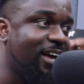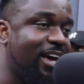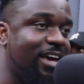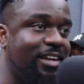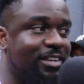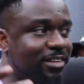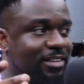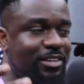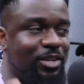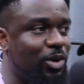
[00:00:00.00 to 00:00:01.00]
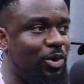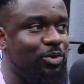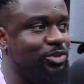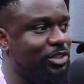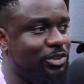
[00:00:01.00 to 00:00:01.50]
And, you
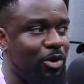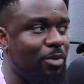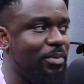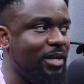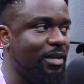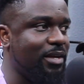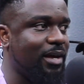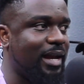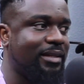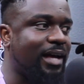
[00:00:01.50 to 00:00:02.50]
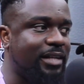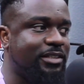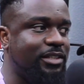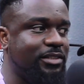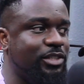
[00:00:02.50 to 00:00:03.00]
know, she saw me, and I think as
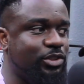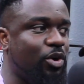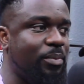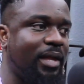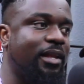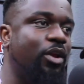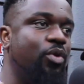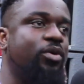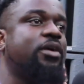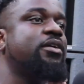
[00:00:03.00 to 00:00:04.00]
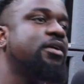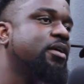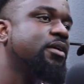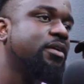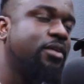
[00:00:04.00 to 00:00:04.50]
she saw me, the look,
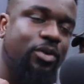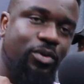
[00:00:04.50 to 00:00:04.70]
you know,